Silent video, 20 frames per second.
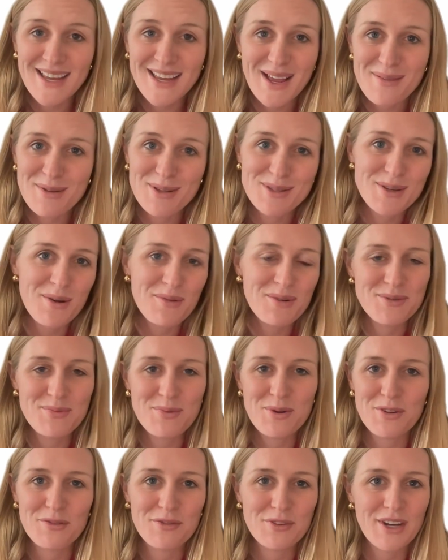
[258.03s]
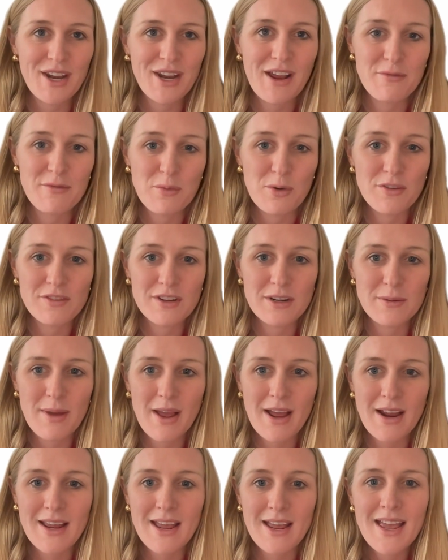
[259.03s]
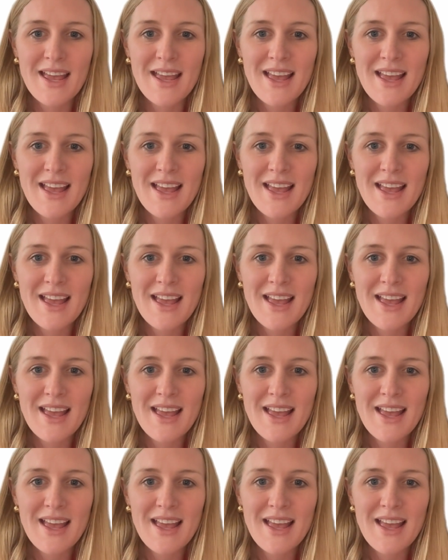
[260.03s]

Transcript: It's always wonderful to have more feedback,